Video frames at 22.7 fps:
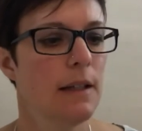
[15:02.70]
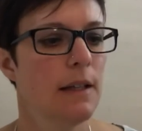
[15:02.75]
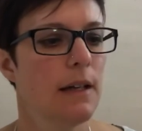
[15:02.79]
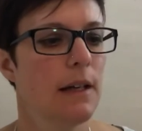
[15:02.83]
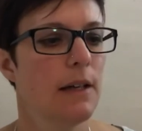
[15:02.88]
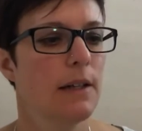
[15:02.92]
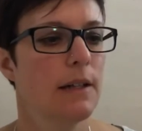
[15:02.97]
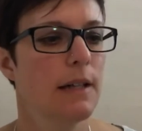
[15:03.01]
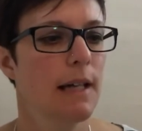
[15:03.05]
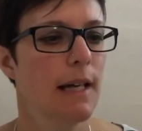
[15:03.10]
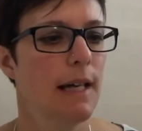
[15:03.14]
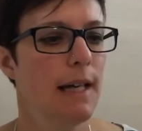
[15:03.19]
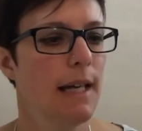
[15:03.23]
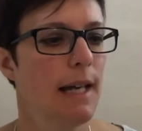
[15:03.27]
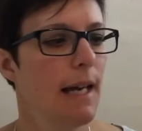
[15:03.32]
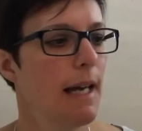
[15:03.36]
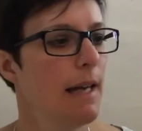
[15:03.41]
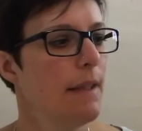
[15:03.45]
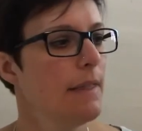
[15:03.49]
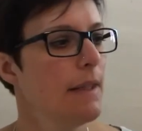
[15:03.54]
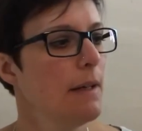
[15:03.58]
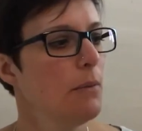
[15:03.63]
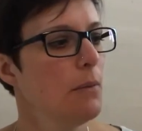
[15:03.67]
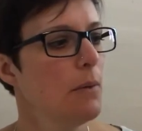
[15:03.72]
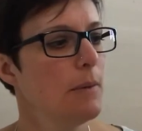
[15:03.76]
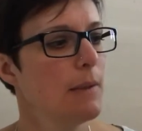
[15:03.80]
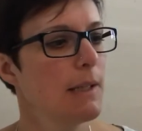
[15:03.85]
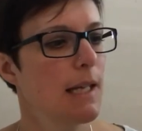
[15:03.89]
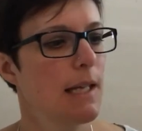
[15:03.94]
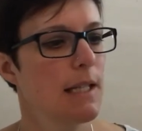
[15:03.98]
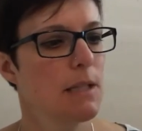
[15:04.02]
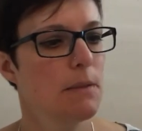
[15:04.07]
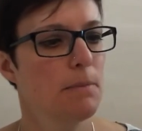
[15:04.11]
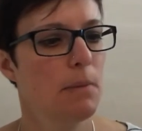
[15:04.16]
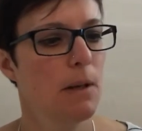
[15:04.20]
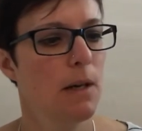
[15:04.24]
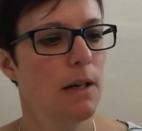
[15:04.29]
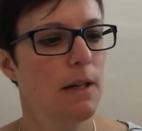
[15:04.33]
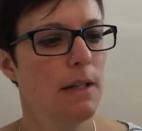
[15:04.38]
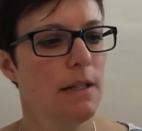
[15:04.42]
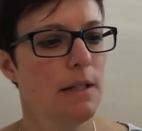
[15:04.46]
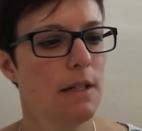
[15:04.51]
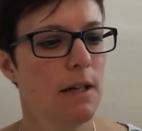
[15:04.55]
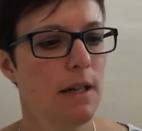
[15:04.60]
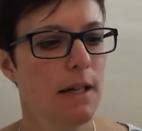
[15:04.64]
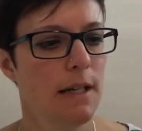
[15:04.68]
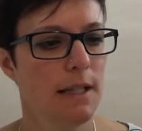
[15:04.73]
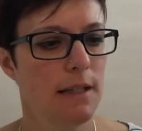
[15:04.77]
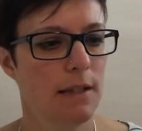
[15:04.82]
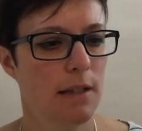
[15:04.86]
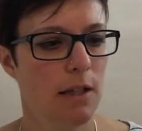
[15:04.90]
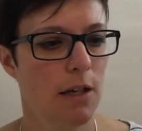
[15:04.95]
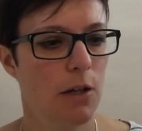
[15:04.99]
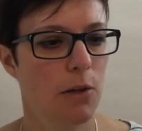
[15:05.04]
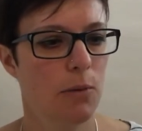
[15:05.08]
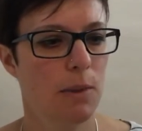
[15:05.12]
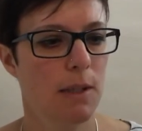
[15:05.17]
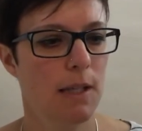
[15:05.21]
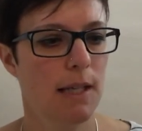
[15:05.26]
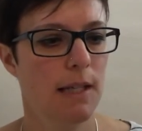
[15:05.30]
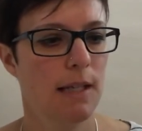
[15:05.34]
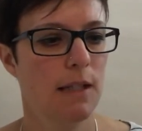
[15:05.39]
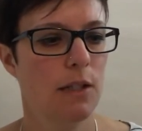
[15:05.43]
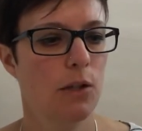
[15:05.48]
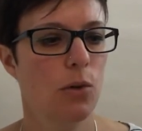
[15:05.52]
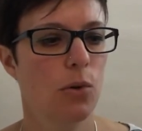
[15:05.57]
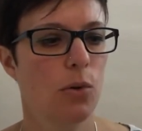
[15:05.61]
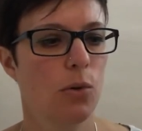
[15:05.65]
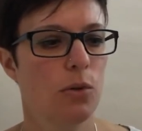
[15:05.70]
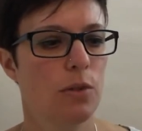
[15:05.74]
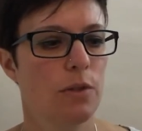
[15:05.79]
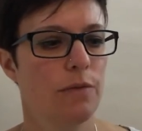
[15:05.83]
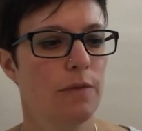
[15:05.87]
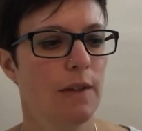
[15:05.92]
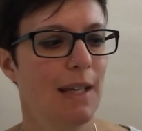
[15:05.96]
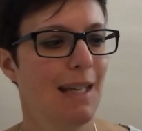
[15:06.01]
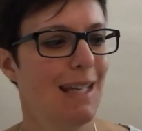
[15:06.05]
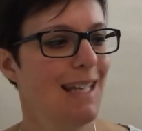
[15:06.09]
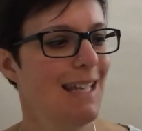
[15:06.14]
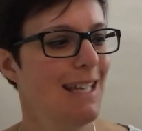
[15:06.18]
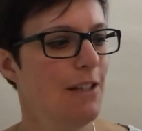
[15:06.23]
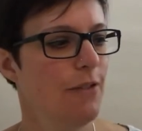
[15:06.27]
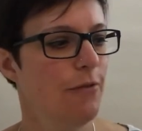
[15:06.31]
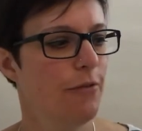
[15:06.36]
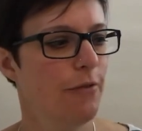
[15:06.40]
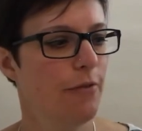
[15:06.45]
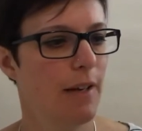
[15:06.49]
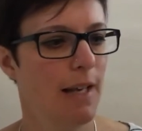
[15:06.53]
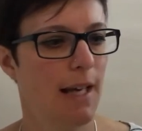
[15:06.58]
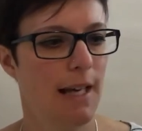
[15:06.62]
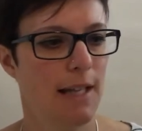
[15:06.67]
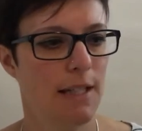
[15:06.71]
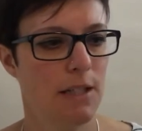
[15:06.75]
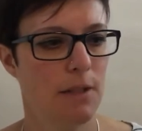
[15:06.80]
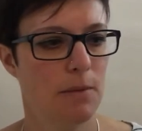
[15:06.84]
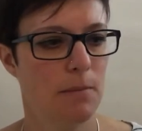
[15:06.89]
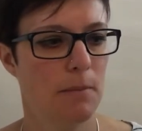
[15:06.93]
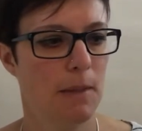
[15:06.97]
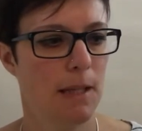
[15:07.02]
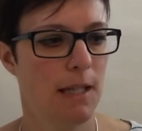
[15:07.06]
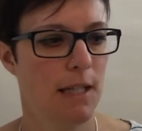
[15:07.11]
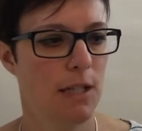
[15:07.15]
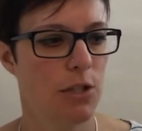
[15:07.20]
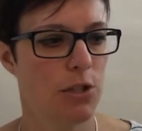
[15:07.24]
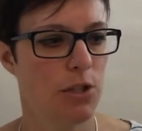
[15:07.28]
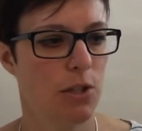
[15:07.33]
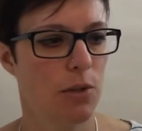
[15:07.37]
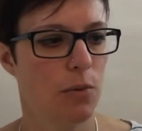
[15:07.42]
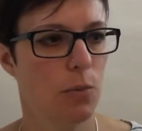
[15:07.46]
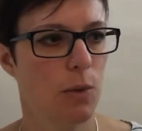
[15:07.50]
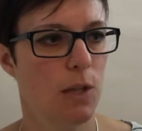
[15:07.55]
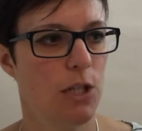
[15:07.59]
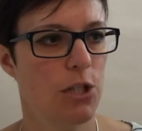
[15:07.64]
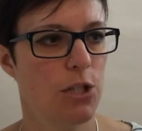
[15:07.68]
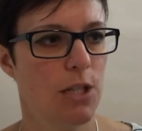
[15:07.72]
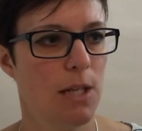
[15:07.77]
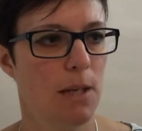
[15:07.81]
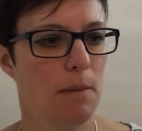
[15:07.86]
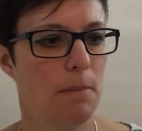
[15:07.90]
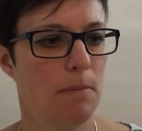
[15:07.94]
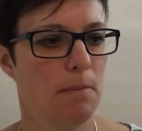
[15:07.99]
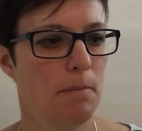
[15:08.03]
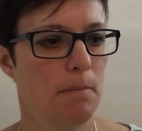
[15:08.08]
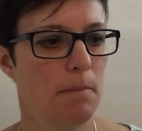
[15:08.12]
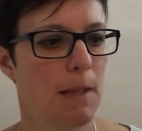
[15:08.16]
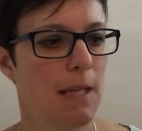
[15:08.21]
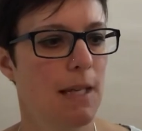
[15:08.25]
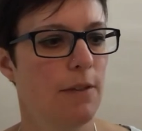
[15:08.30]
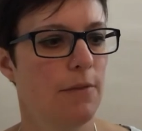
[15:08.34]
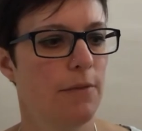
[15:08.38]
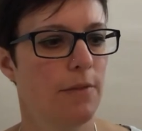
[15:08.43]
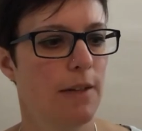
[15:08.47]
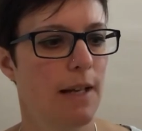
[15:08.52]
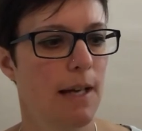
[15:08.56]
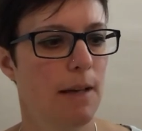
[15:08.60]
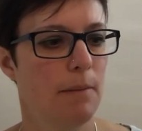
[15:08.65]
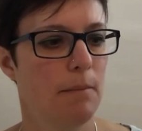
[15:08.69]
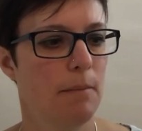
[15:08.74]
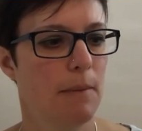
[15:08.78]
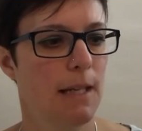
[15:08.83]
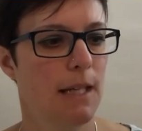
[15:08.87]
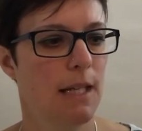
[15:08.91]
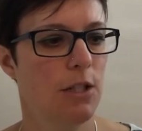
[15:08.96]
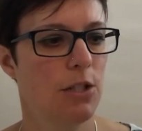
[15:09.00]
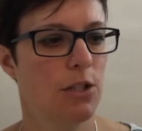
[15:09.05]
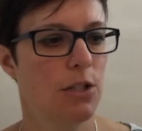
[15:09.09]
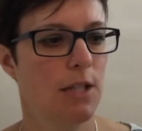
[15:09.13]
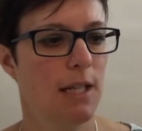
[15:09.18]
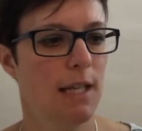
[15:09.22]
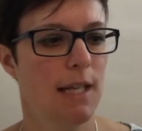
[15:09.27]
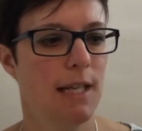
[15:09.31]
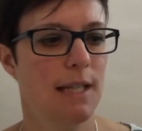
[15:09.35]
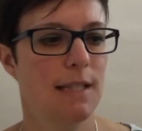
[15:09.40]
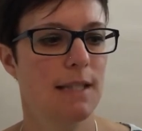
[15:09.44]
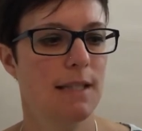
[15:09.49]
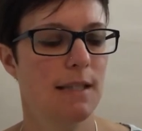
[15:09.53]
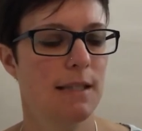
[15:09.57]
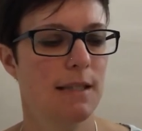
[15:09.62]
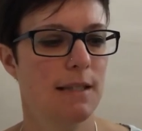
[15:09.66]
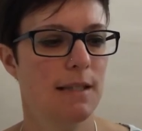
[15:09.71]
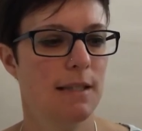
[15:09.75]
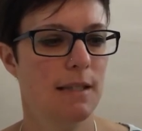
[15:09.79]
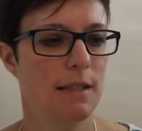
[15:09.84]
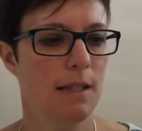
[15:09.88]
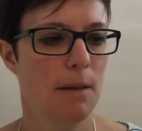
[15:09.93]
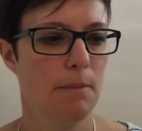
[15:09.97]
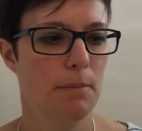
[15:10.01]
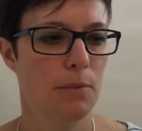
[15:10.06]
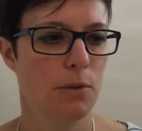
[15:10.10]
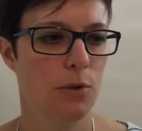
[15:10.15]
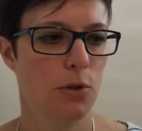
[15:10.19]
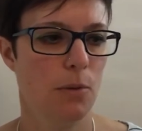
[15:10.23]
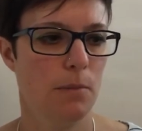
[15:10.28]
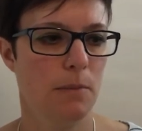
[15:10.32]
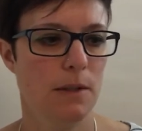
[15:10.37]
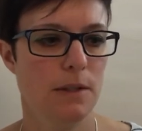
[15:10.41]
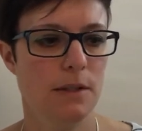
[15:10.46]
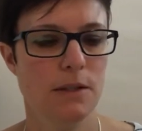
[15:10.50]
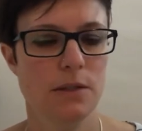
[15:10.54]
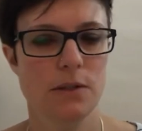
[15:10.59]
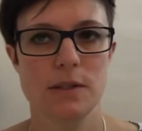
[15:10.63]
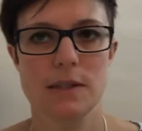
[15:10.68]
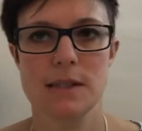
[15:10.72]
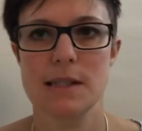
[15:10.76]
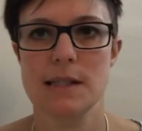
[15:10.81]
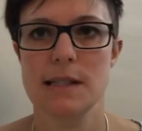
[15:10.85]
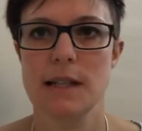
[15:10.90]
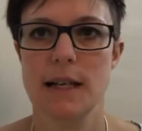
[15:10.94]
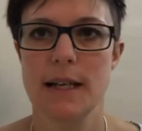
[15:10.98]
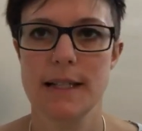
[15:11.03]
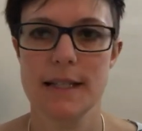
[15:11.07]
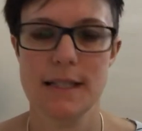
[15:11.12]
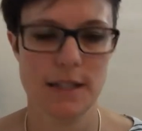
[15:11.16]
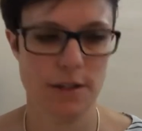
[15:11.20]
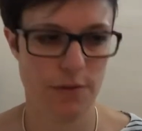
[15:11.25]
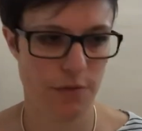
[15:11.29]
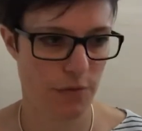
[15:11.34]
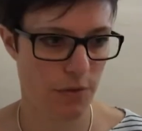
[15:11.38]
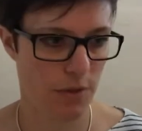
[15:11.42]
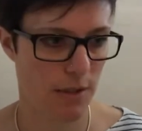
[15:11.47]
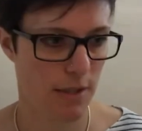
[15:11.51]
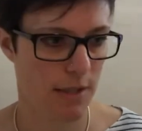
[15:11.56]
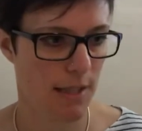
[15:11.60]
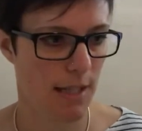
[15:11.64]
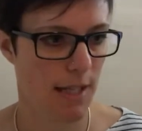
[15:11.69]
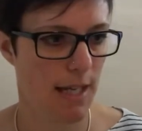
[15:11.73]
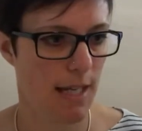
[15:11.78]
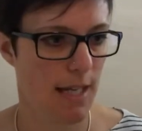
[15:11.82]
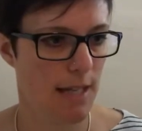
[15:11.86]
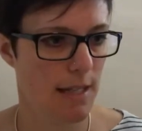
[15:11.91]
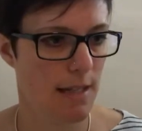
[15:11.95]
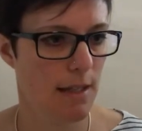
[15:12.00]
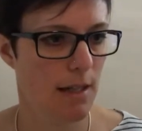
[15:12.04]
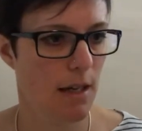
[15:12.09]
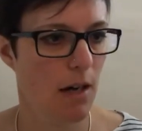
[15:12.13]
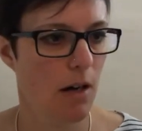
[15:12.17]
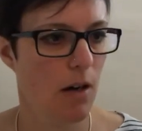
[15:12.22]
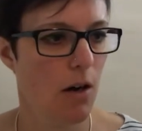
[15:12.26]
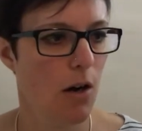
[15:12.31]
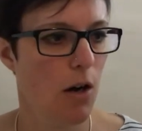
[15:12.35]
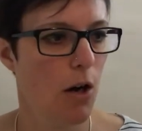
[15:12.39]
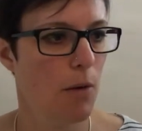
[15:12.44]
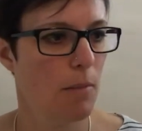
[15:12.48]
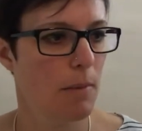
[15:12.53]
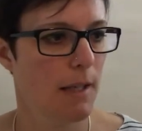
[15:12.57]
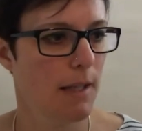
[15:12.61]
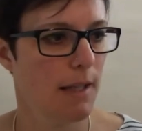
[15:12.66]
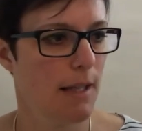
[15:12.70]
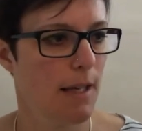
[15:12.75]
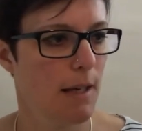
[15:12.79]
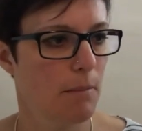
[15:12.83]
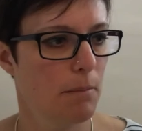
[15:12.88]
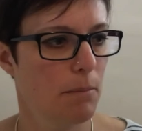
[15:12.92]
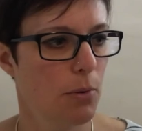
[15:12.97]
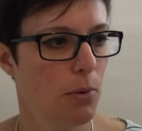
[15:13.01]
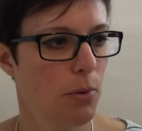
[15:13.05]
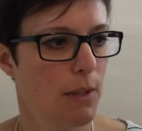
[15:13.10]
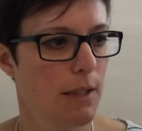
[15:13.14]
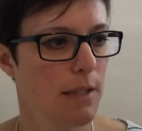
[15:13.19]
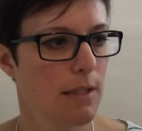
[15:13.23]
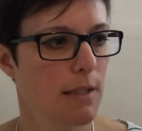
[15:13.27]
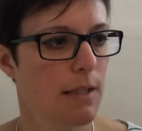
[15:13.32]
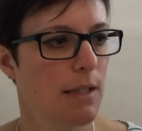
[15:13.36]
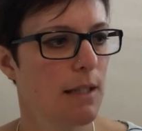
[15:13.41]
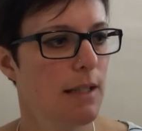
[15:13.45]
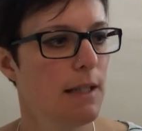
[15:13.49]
okay and then when we get to bar 9 though we get a chord of E flat major which in B flat major is the subdominant so there's a slight difference in harmony at that point